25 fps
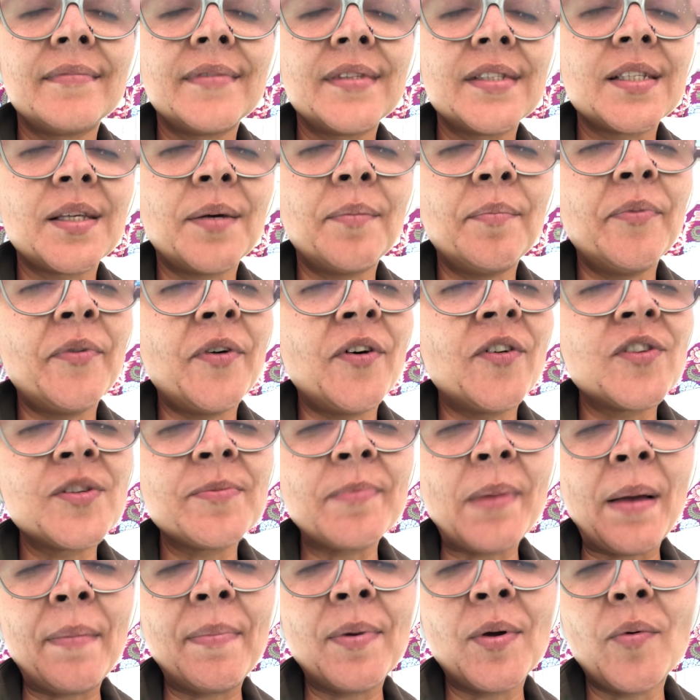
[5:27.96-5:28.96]
some
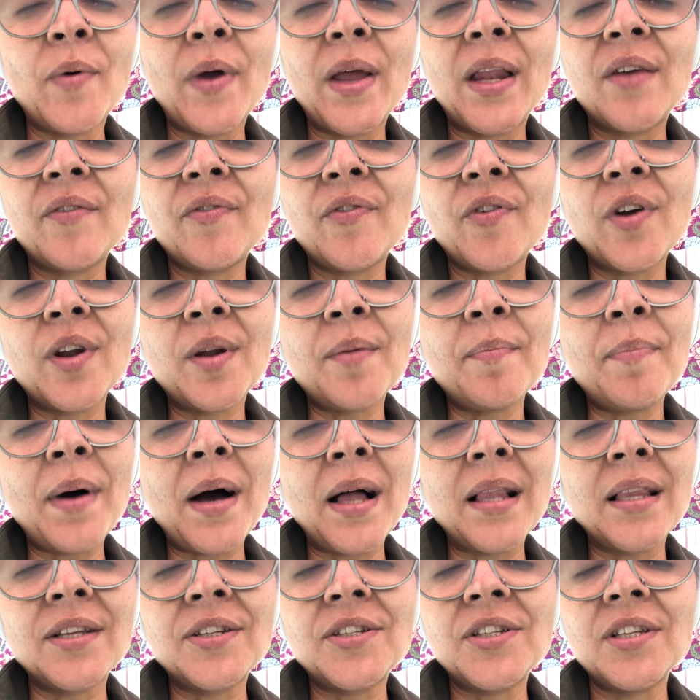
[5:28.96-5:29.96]
folks might be waiting for an
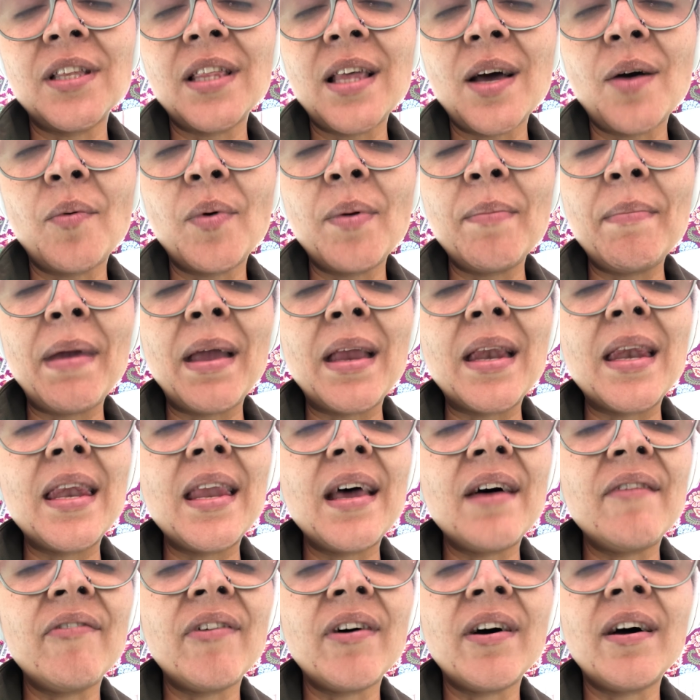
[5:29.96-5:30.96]
apology that we may
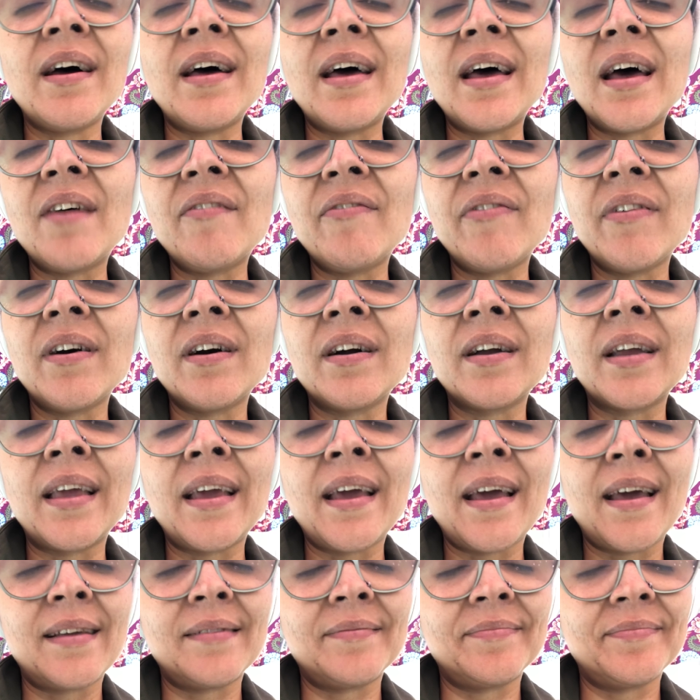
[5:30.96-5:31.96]
never ever
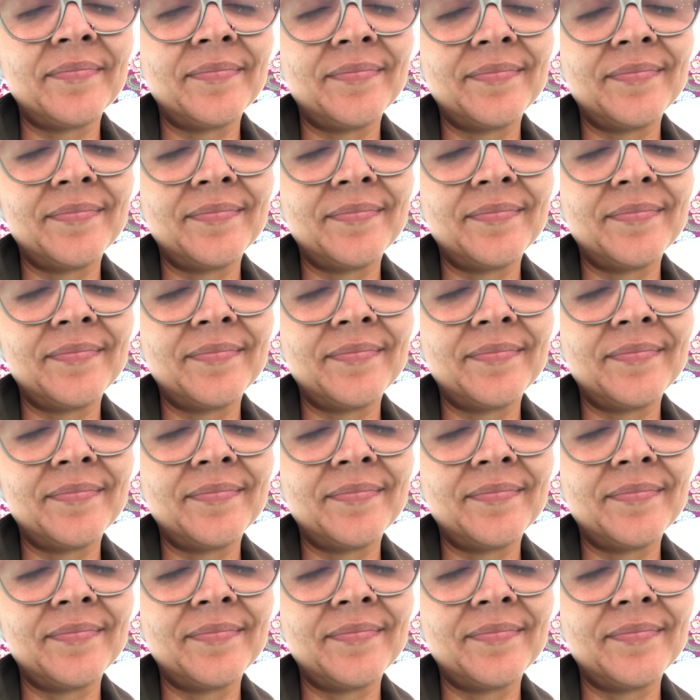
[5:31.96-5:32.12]
get.